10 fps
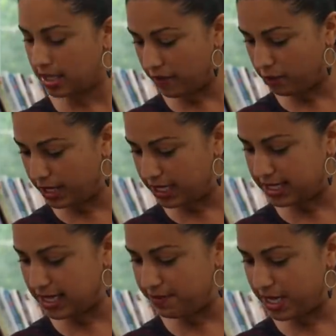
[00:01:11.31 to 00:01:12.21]
Can everybody
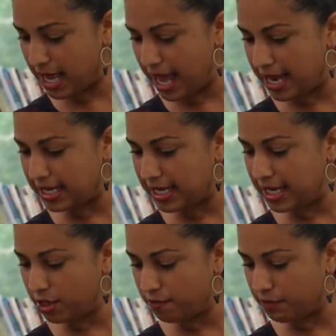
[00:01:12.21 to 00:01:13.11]
see me and
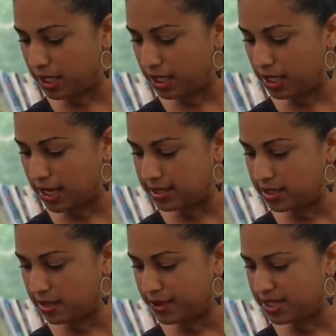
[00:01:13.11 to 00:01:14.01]
hear me? I see
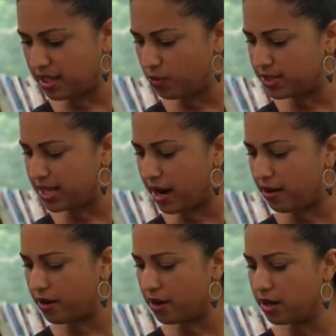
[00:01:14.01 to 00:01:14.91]
somebody said there was an
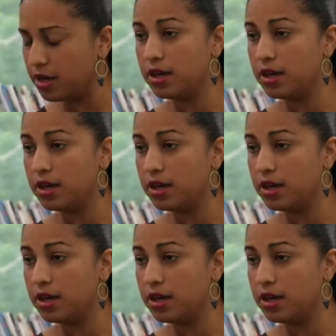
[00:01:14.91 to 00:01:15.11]
error.